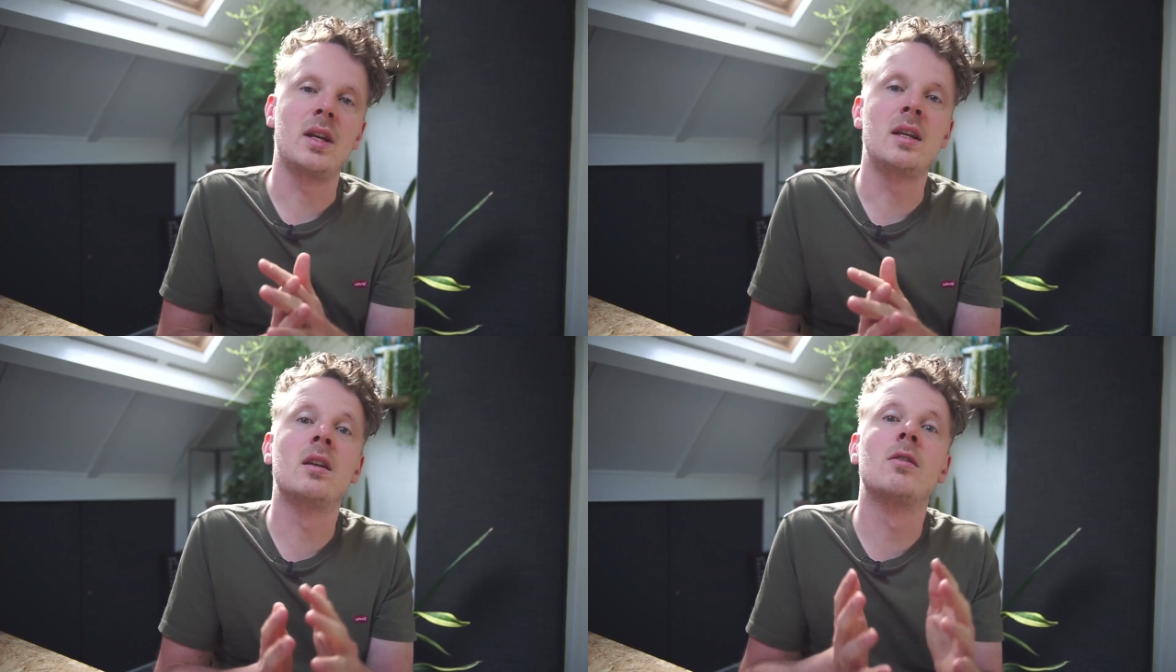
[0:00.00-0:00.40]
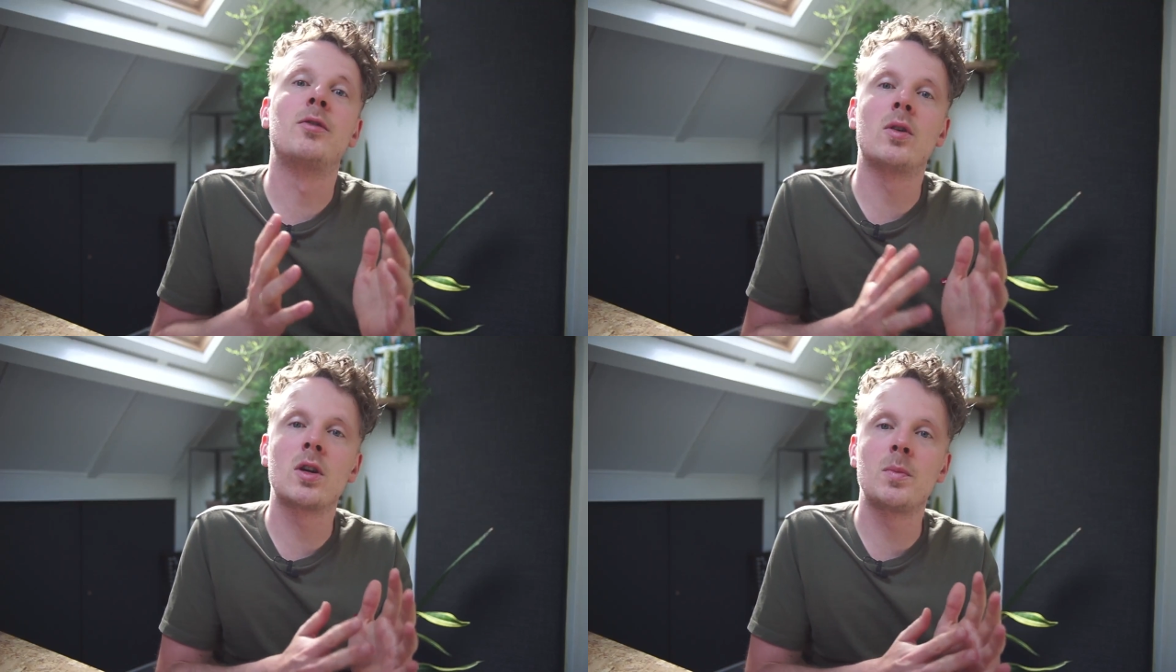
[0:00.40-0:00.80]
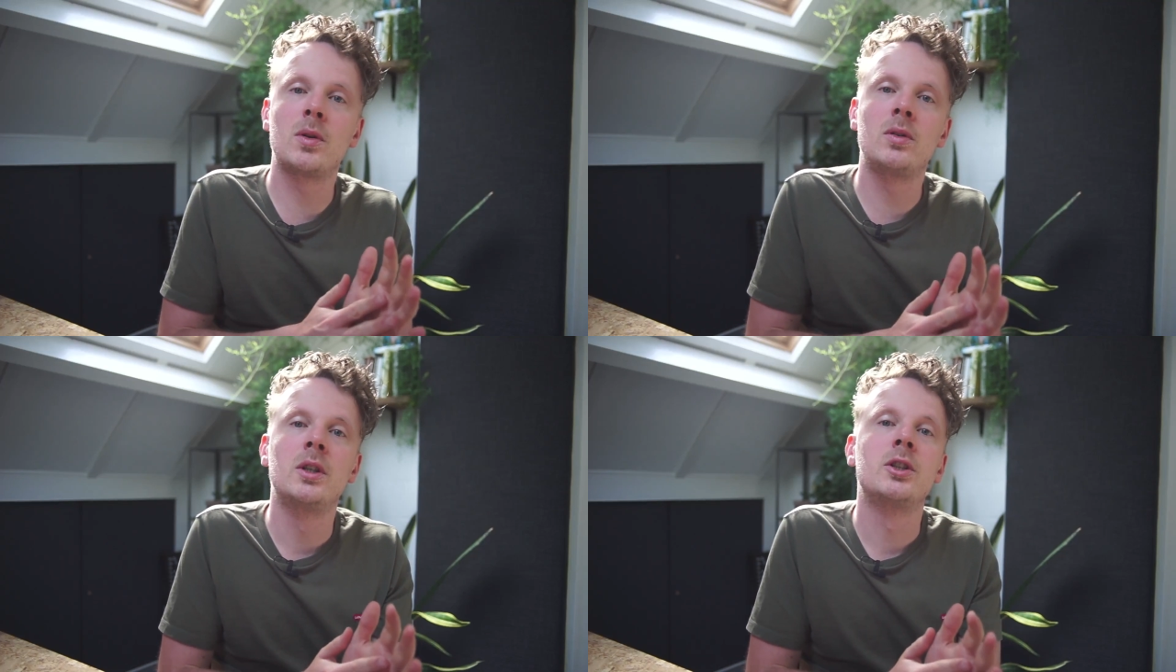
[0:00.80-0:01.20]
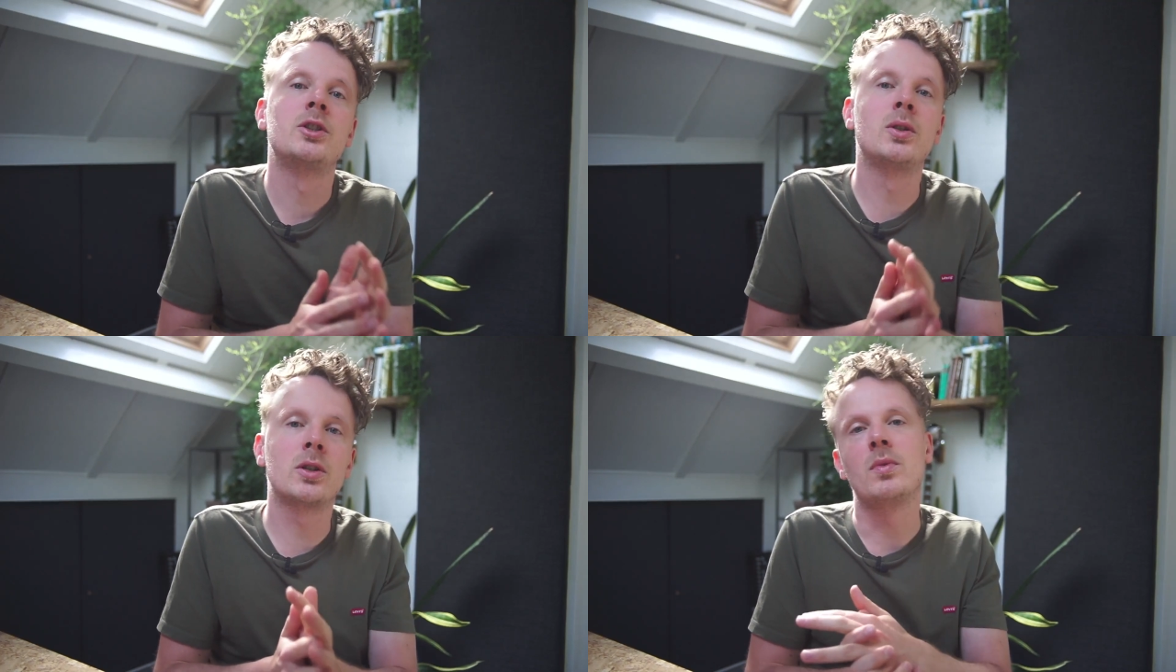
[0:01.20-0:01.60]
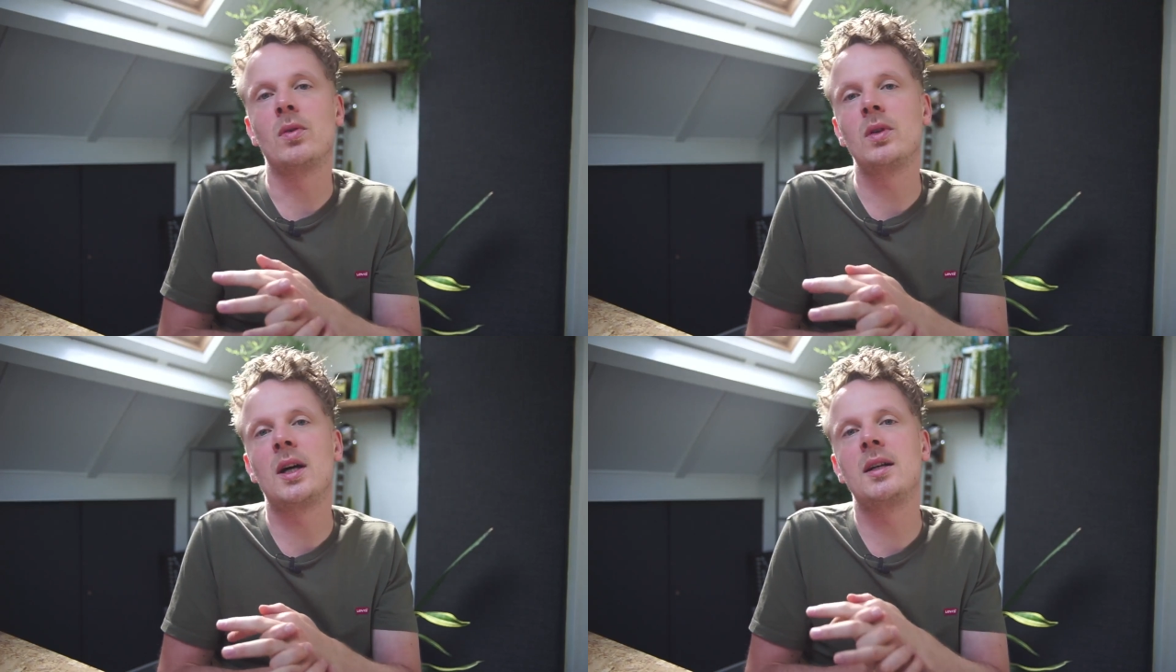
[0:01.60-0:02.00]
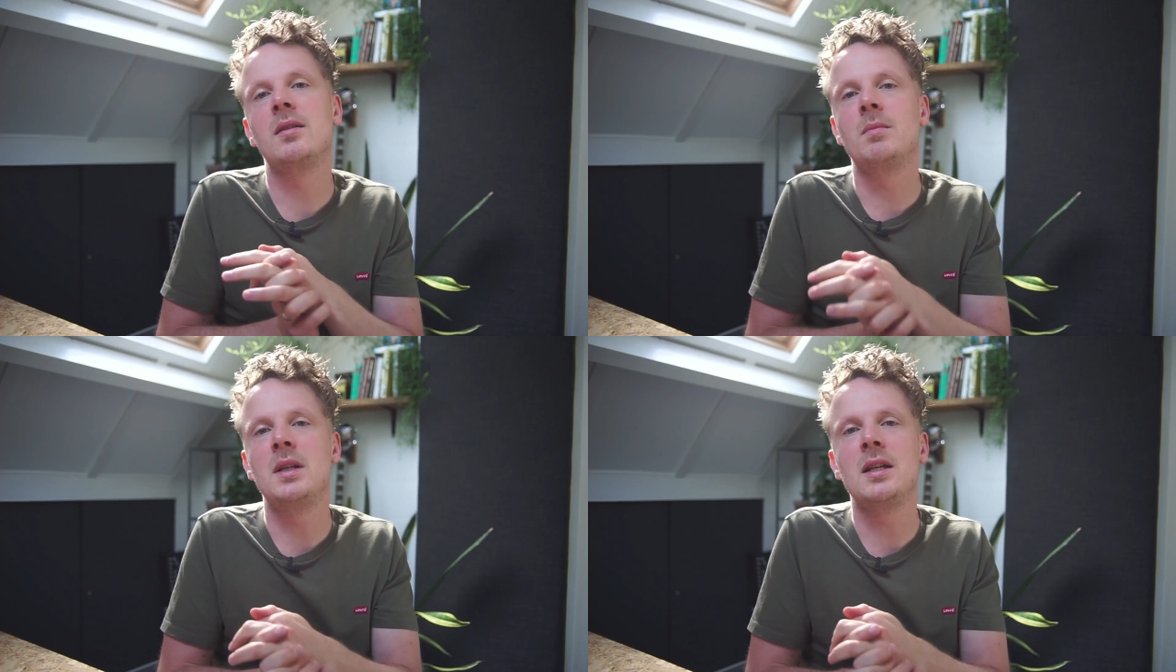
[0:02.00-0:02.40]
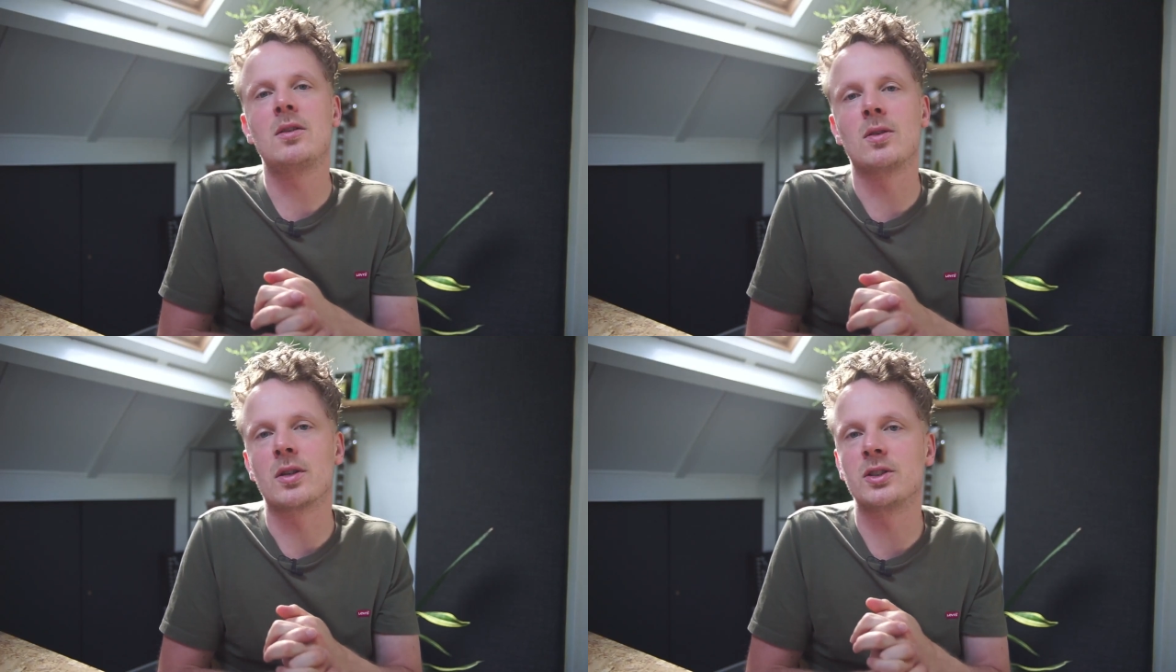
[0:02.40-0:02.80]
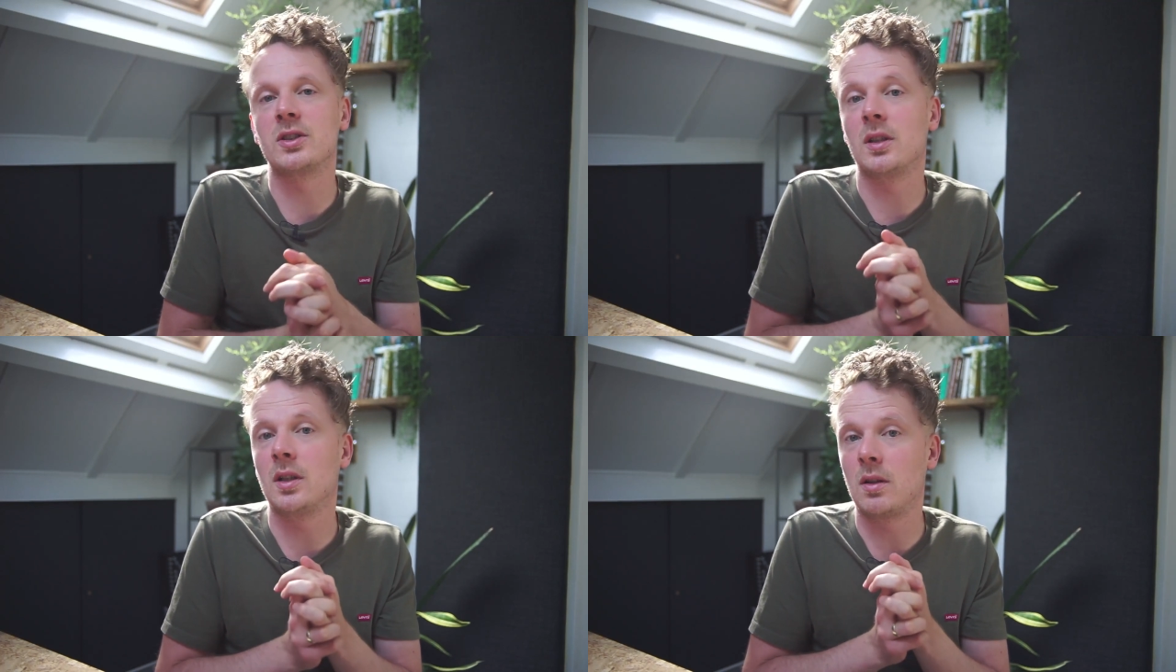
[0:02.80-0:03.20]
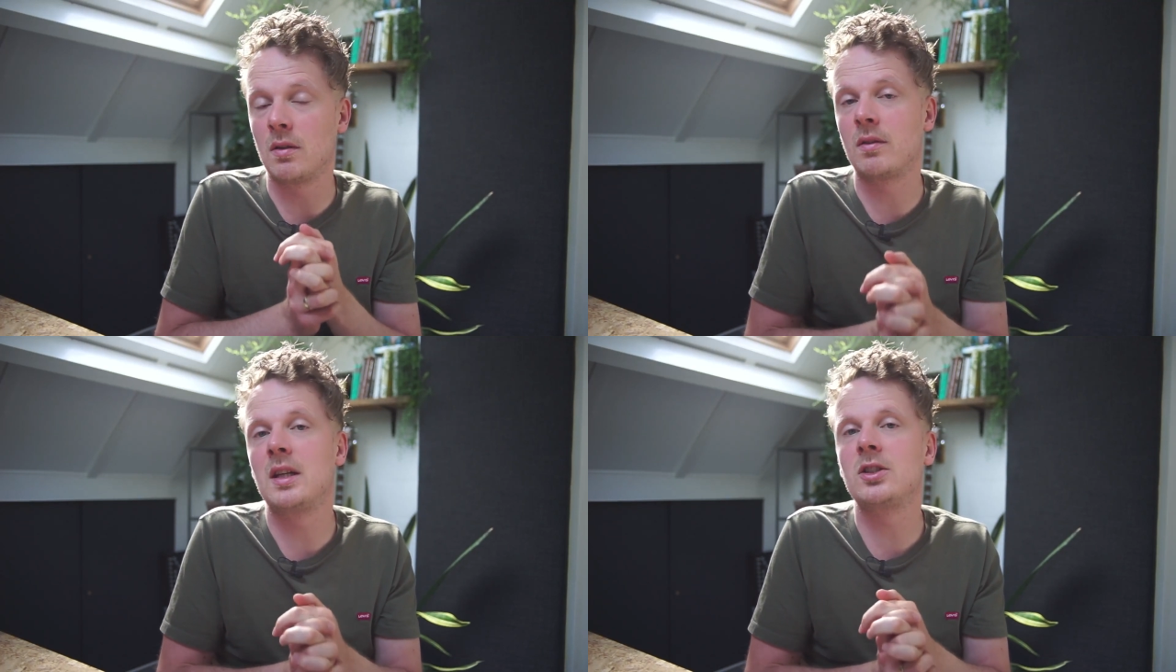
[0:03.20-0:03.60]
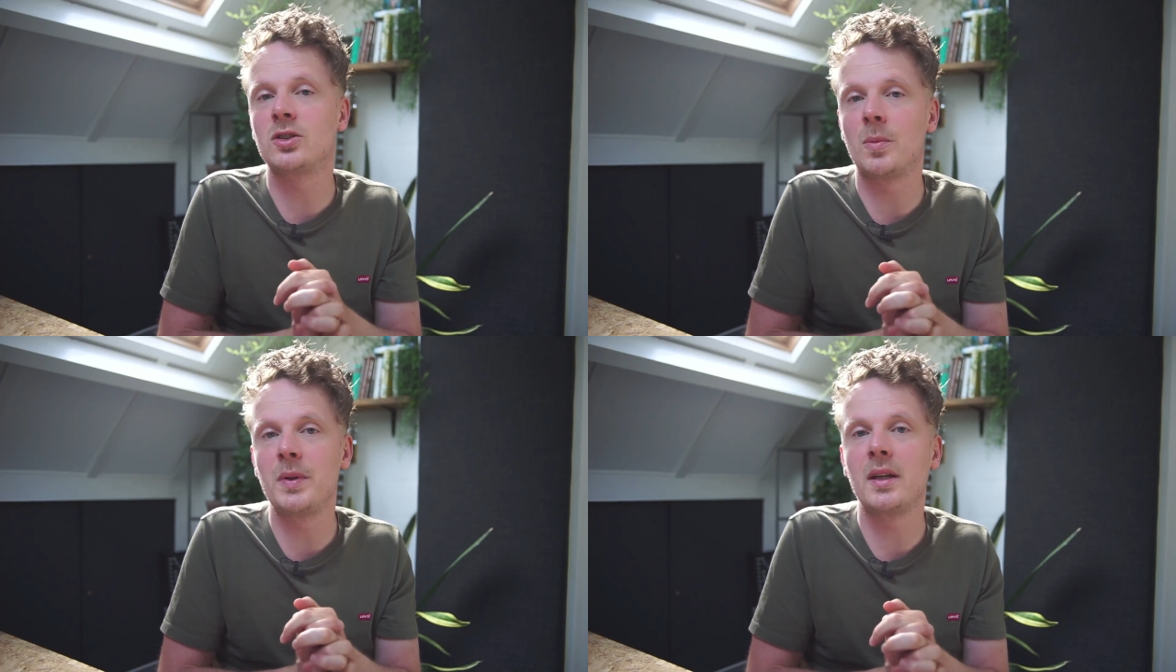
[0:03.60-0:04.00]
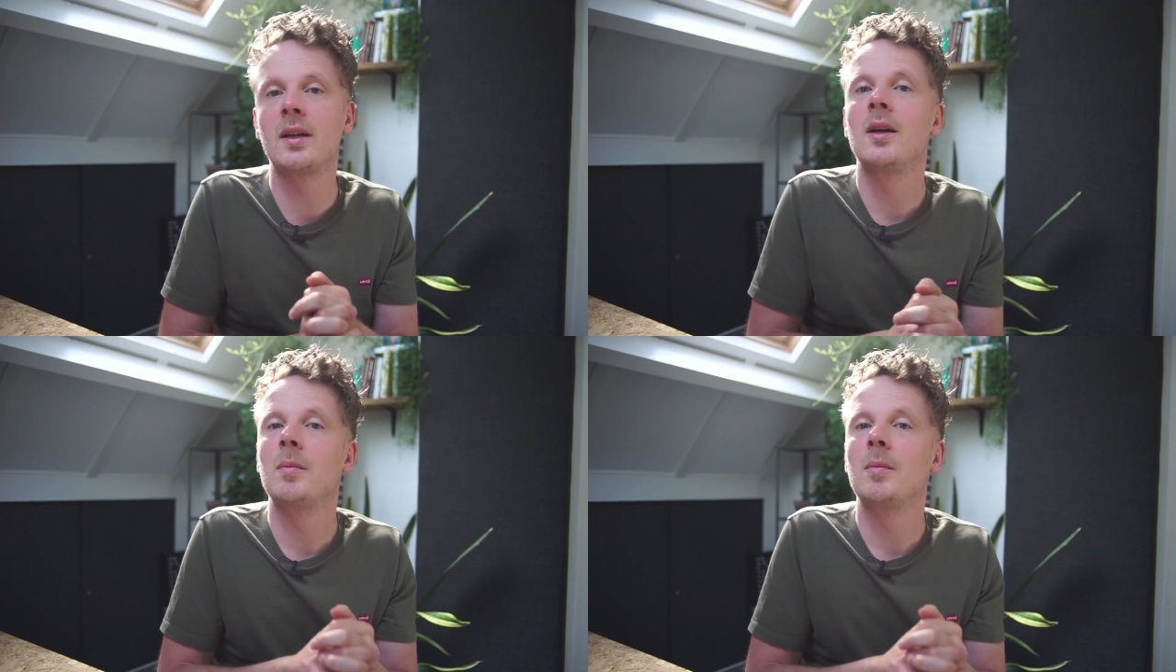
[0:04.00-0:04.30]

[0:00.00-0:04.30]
in an affordable, short online mini course on this topic,